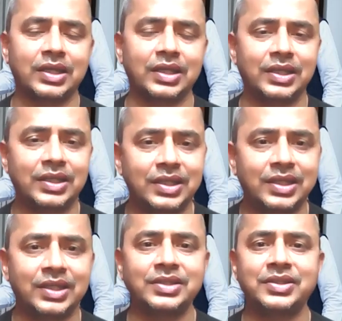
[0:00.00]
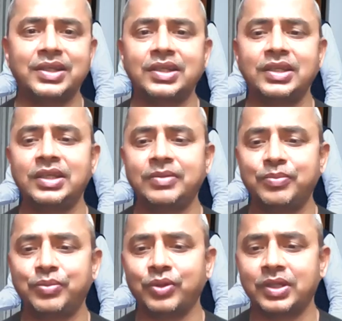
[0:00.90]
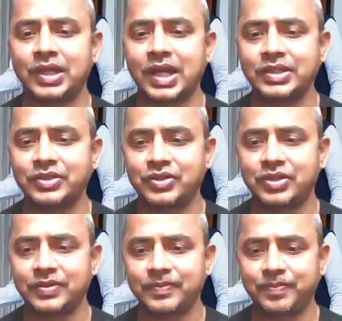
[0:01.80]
increasingly polarized.